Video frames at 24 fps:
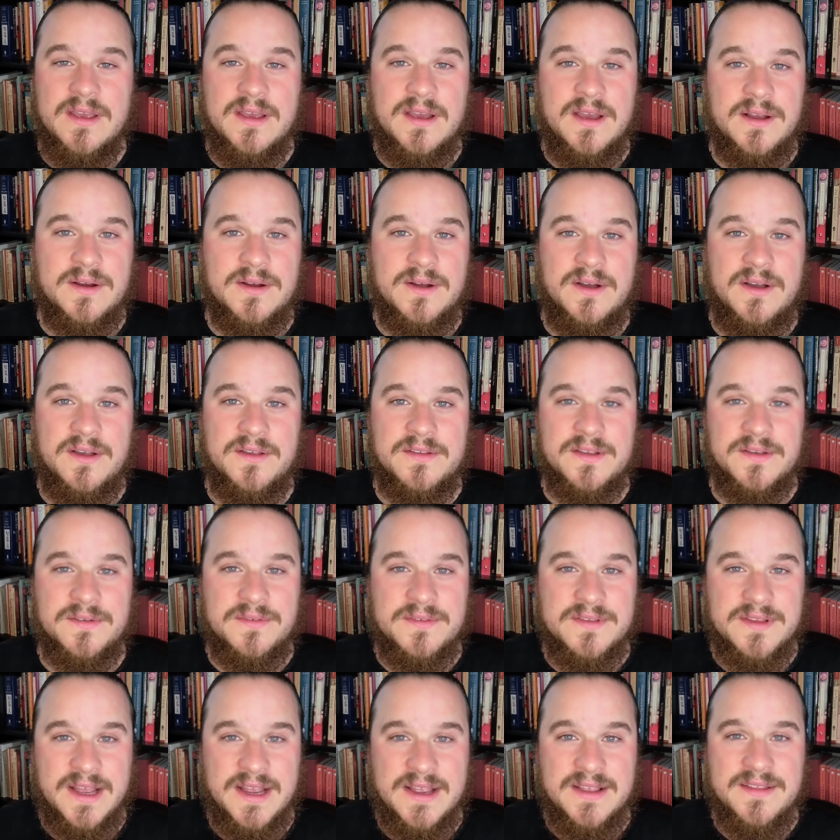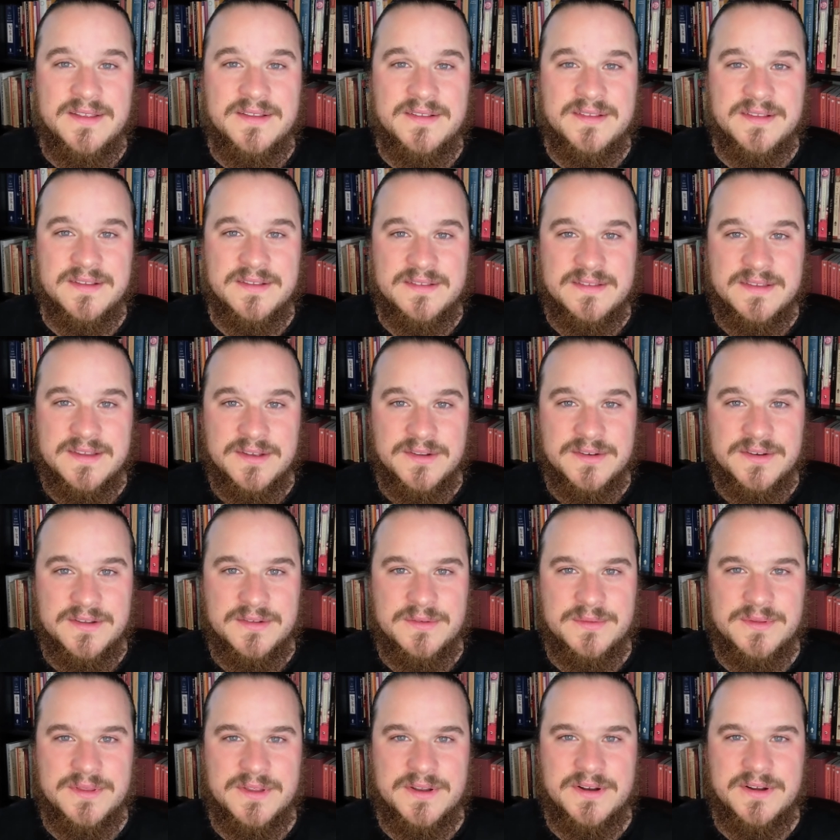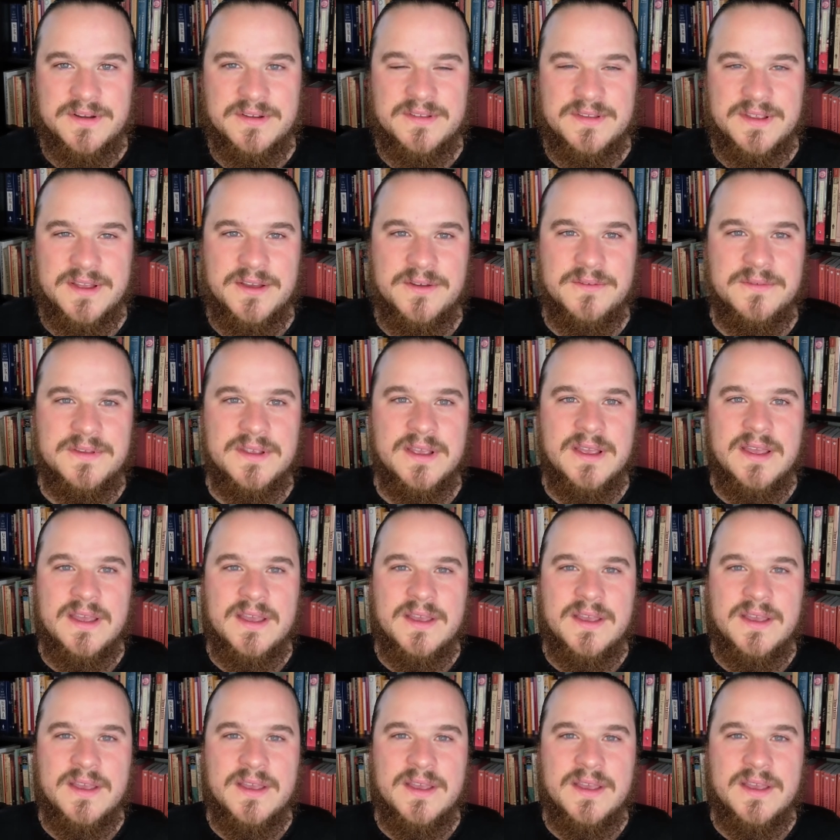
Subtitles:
a cause of silence and stillness within ourselves,